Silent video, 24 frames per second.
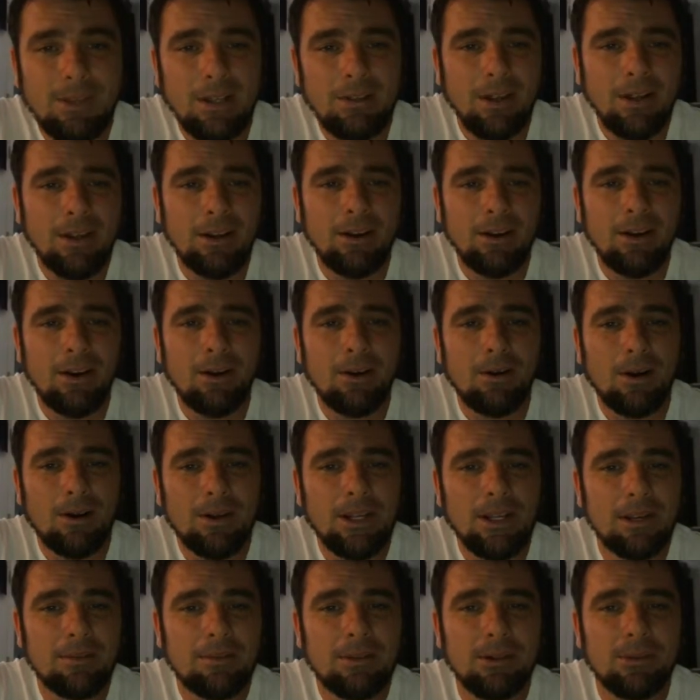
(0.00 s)
there you go. I'll
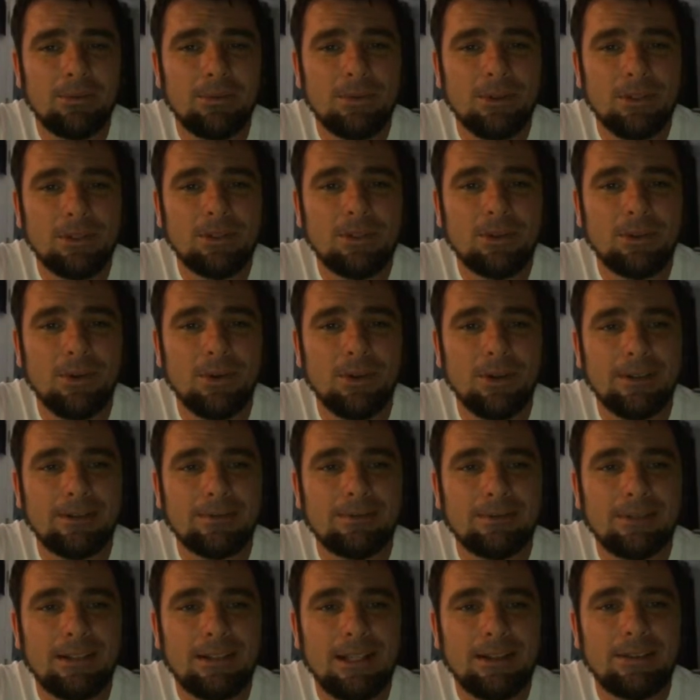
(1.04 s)
keep this one short.
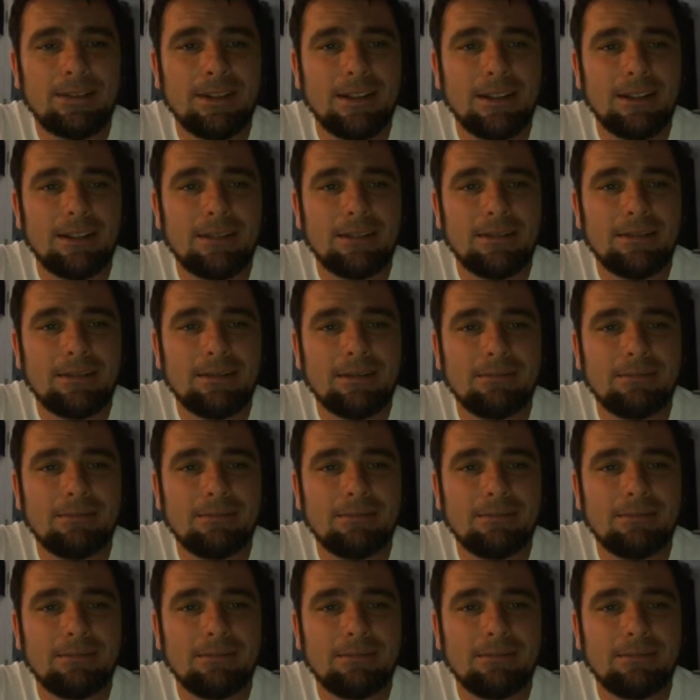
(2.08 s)
That's the